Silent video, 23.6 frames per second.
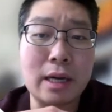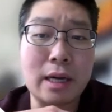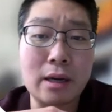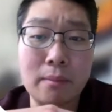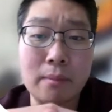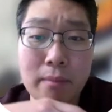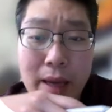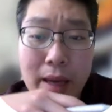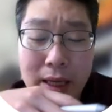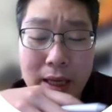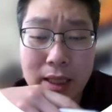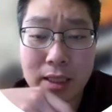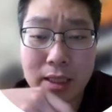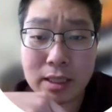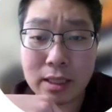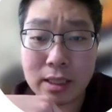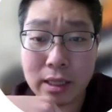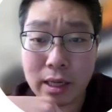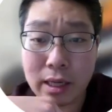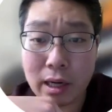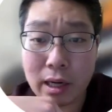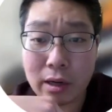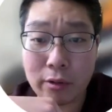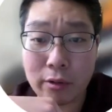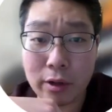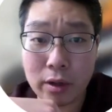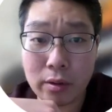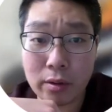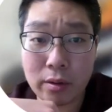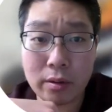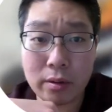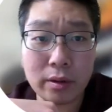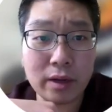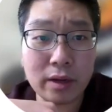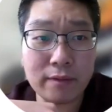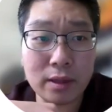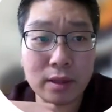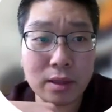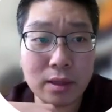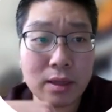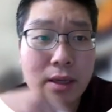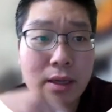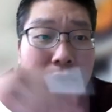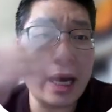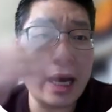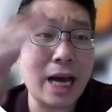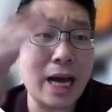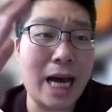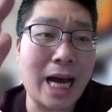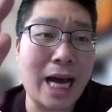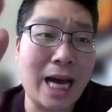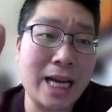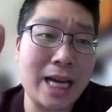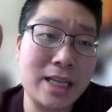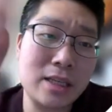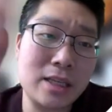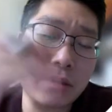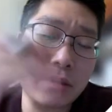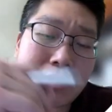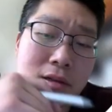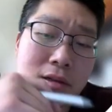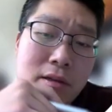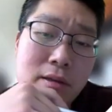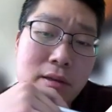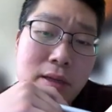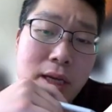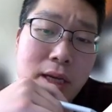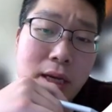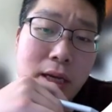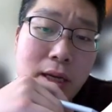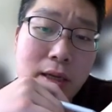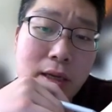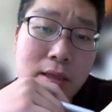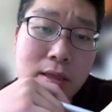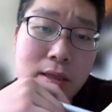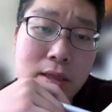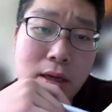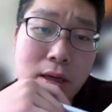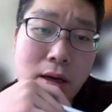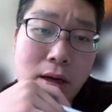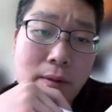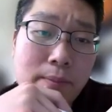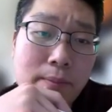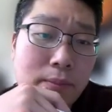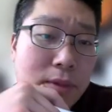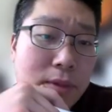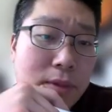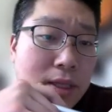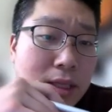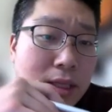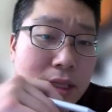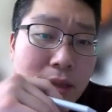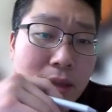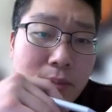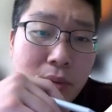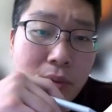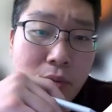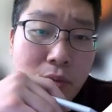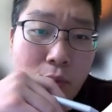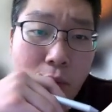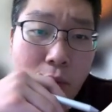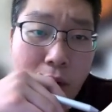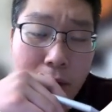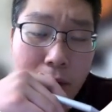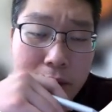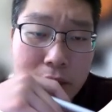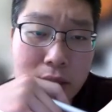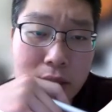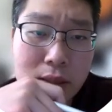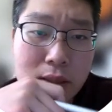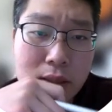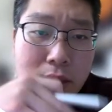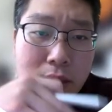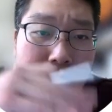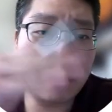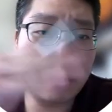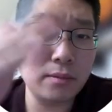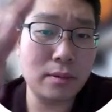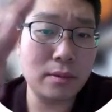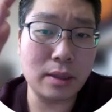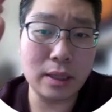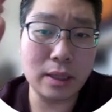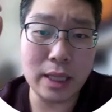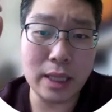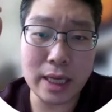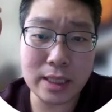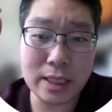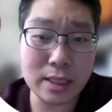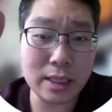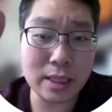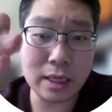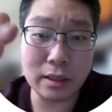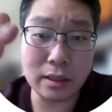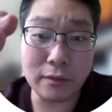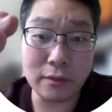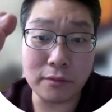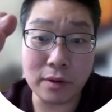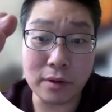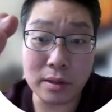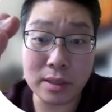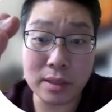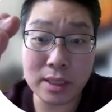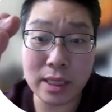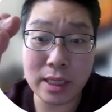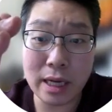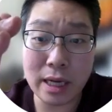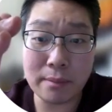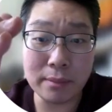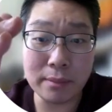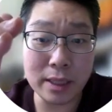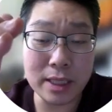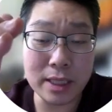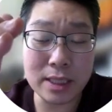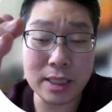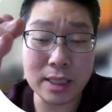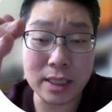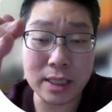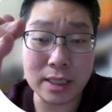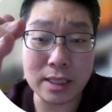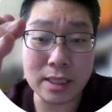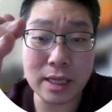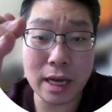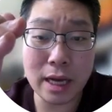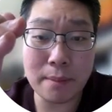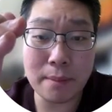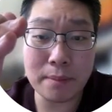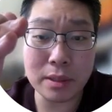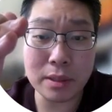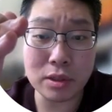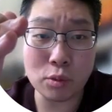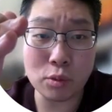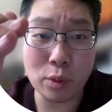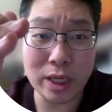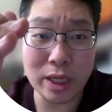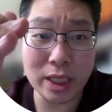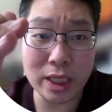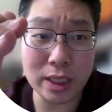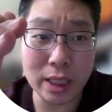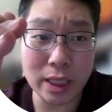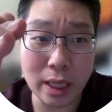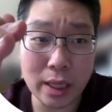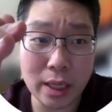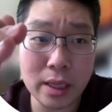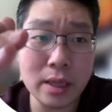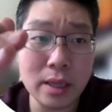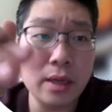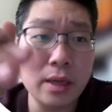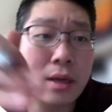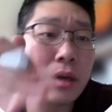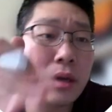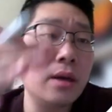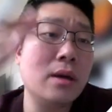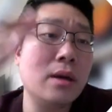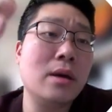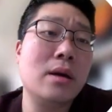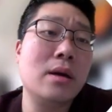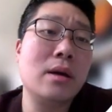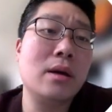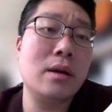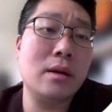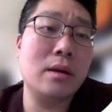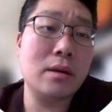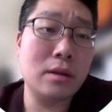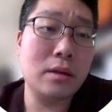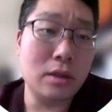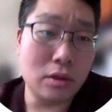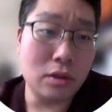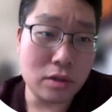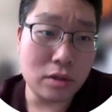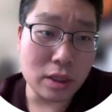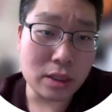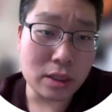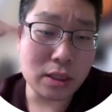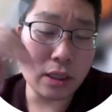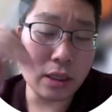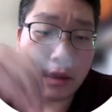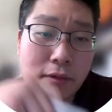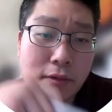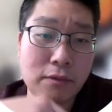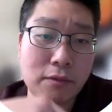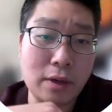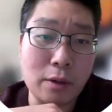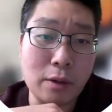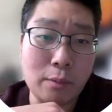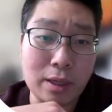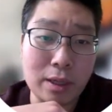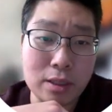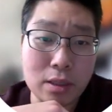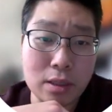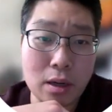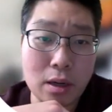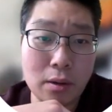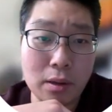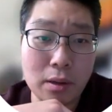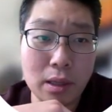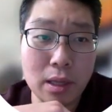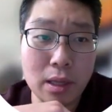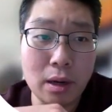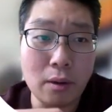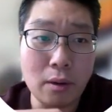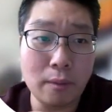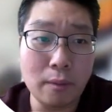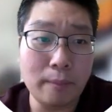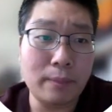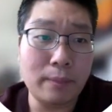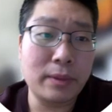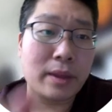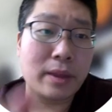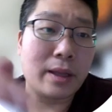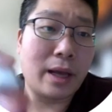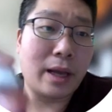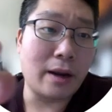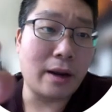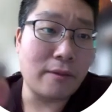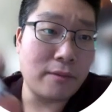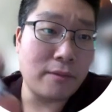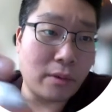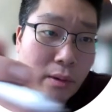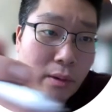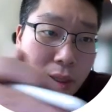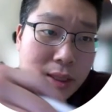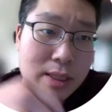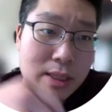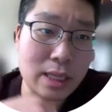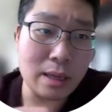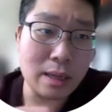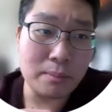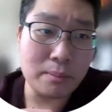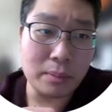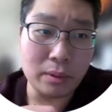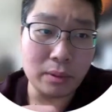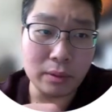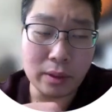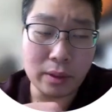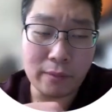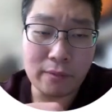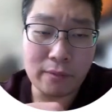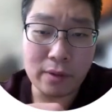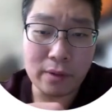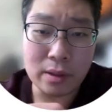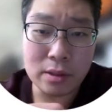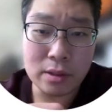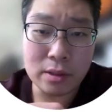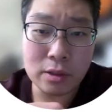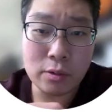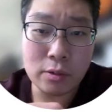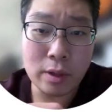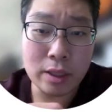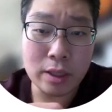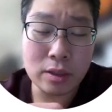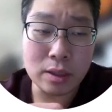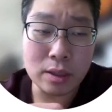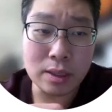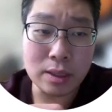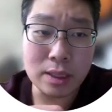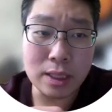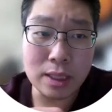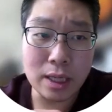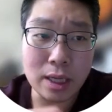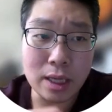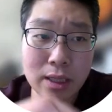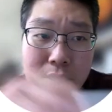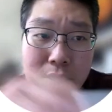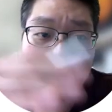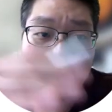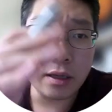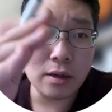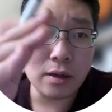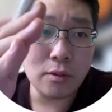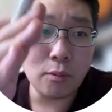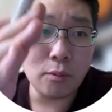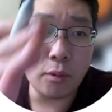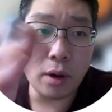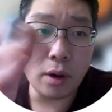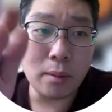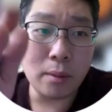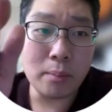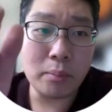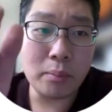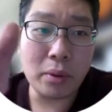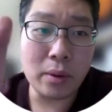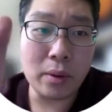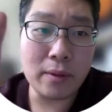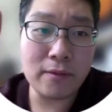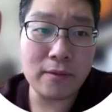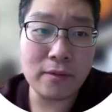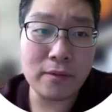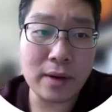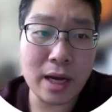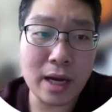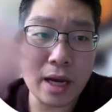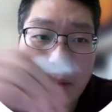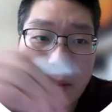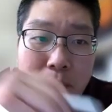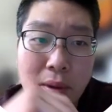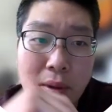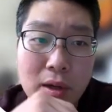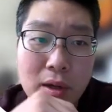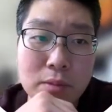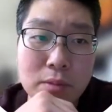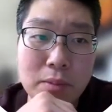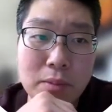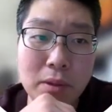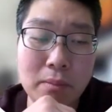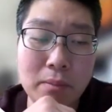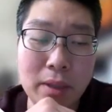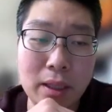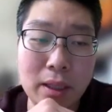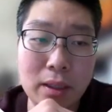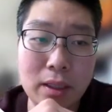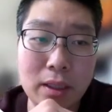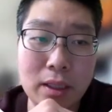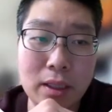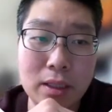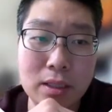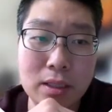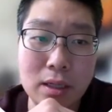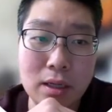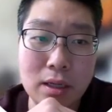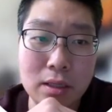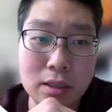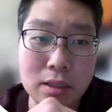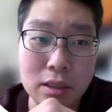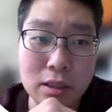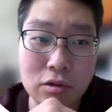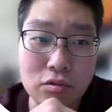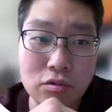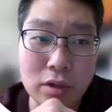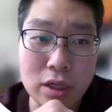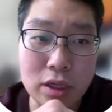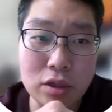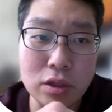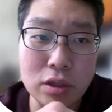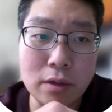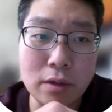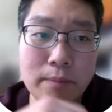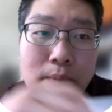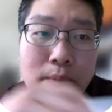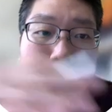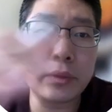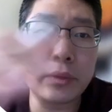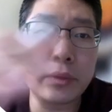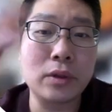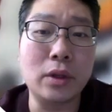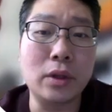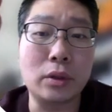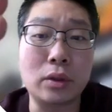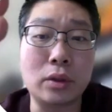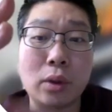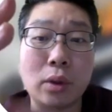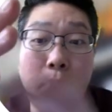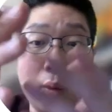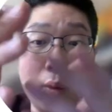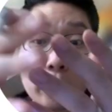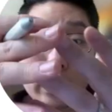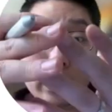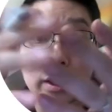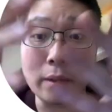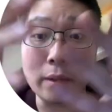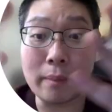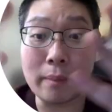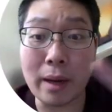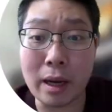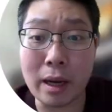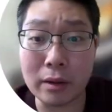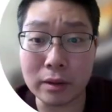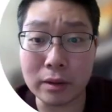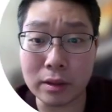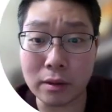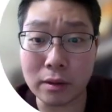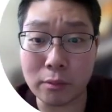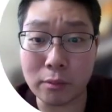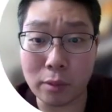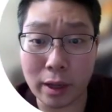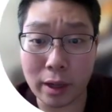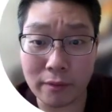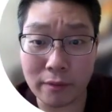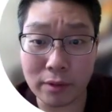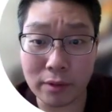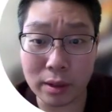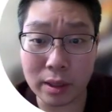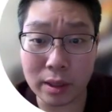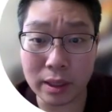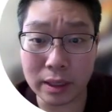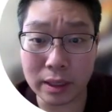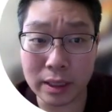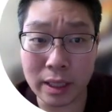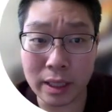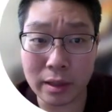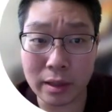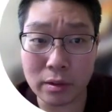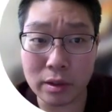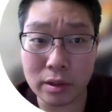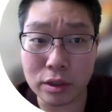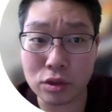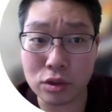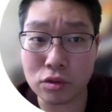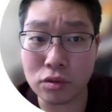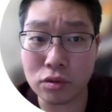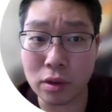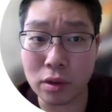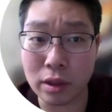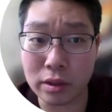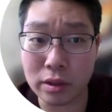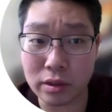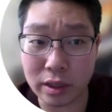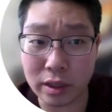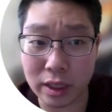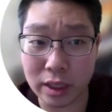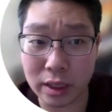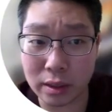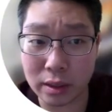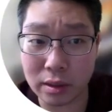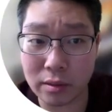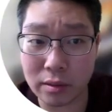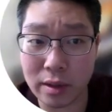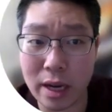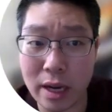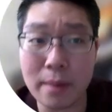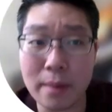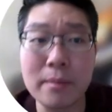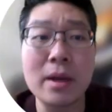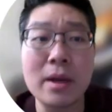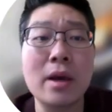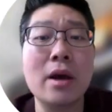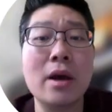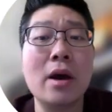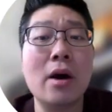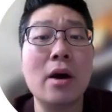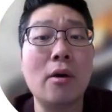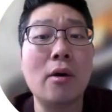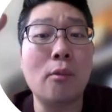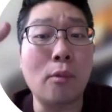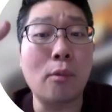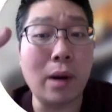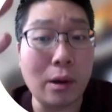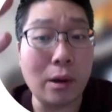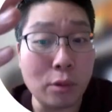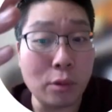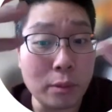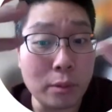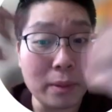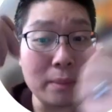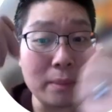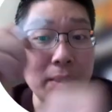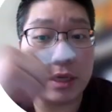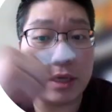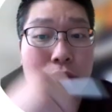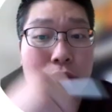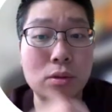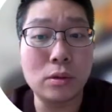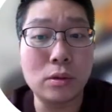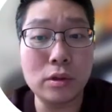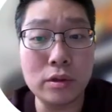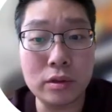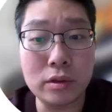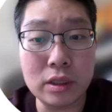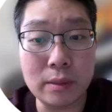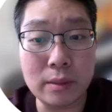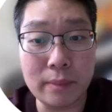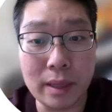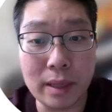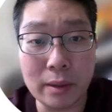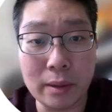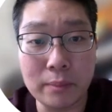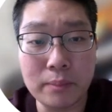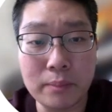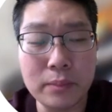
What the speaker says: of making scenario on everything, I just created some simple ones. Let's say the first step, listing step, is already done. You just need to find what's unknown. Like for example, the first question says 1.5 parts per million is a concentration. The total amount of whatever container is 200 kilogram. What will be my solute amount?